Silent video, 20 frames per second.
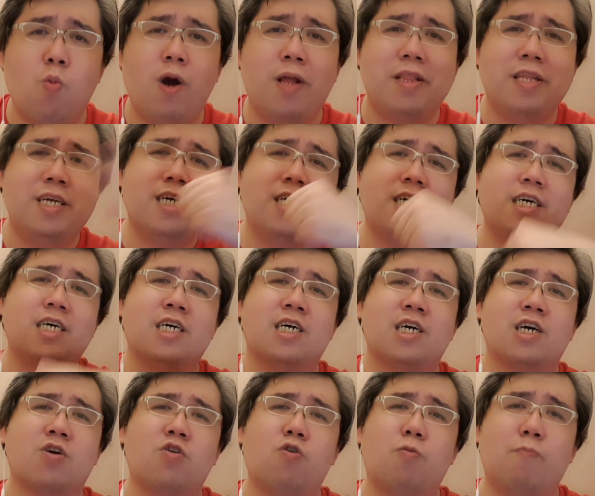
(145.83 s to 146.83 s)
1 year
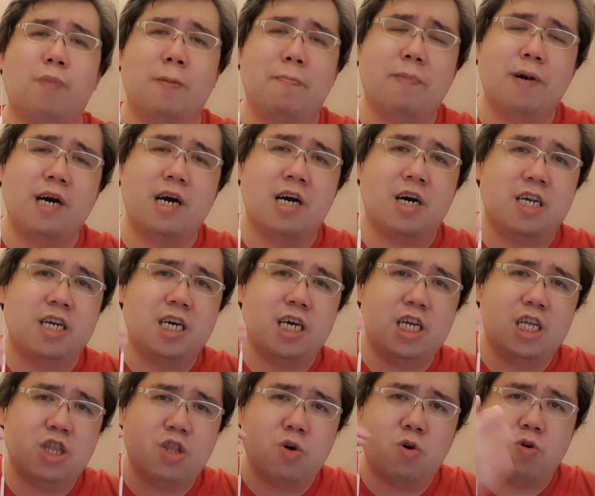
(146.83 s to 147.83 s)
ago, people already
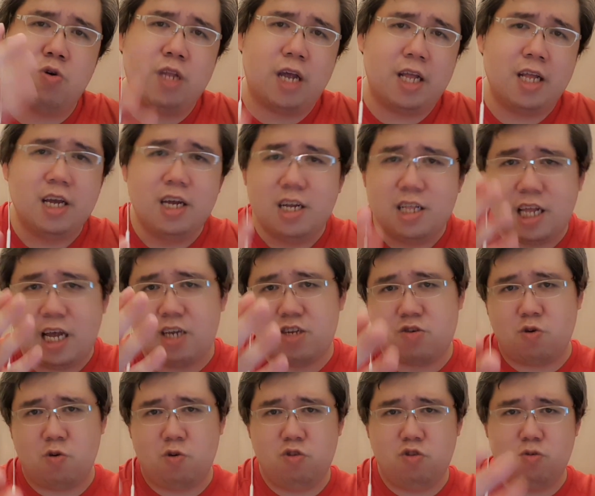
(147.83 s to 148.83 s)
know that there's
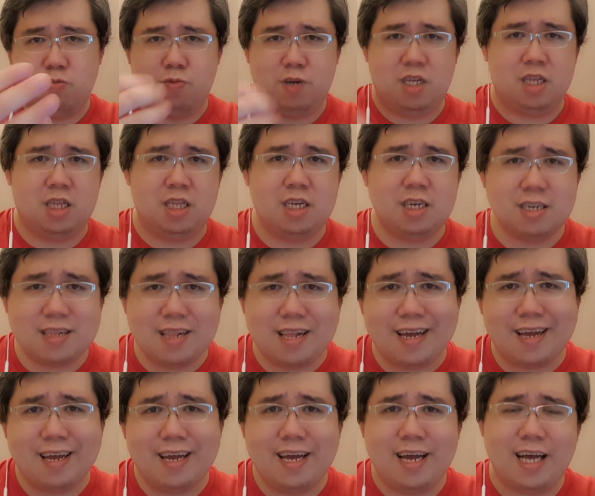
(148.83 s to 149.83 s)
going to be this, and
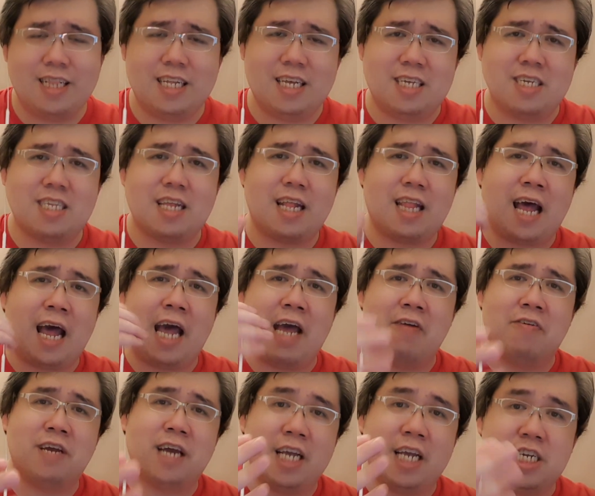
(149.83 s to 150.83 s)
they start
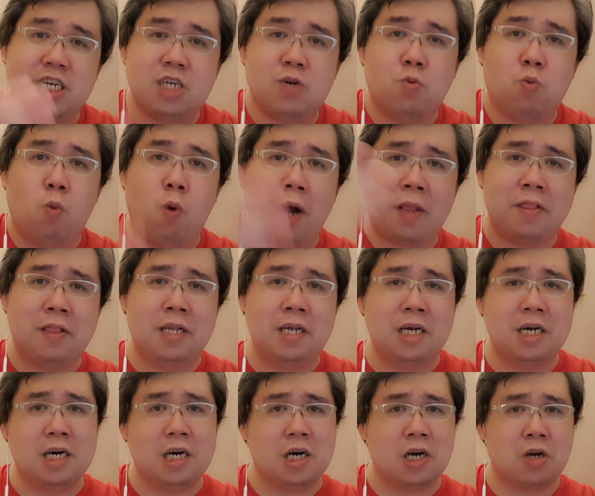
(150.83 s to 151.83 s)
hiring actually 1
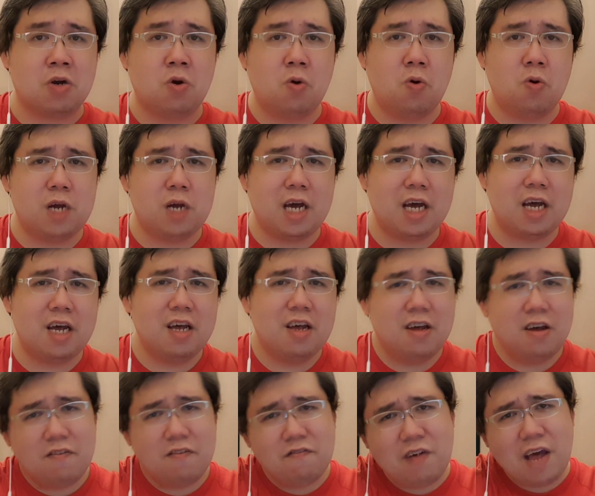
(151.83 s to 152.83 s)
year ago,
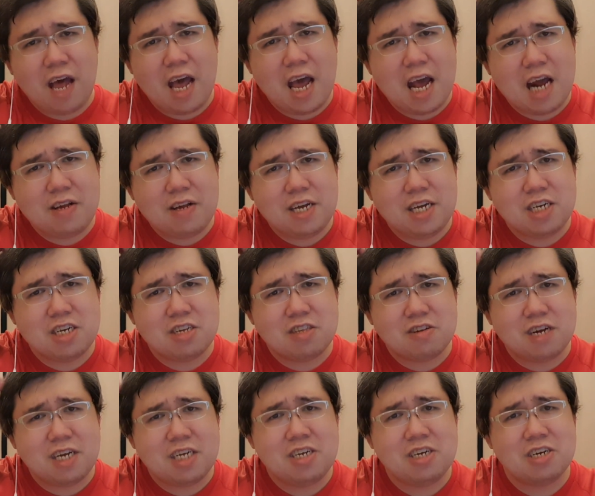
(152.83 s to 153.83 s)
Very
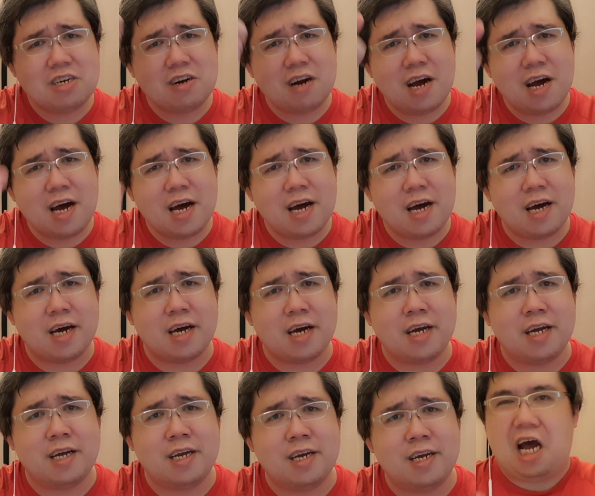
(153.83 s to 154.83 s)
strange,
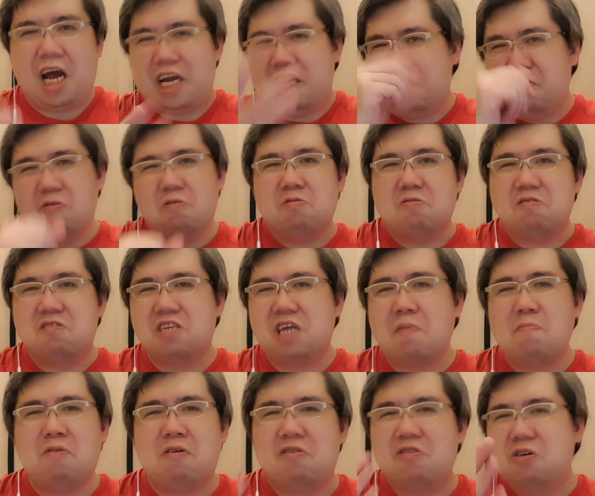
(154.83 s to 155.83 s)
right? I know,
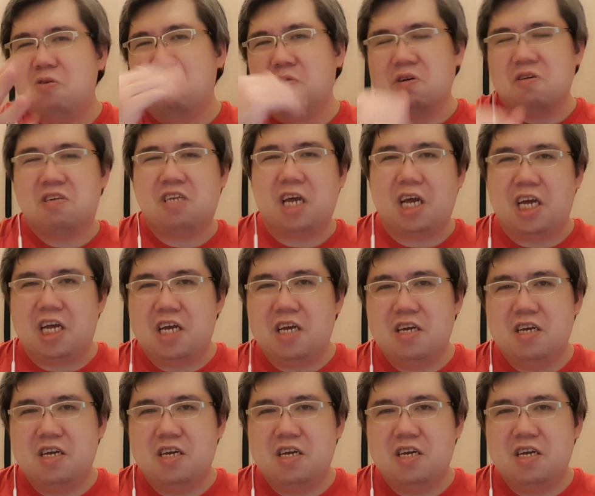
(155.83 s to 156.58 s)
some of you will say,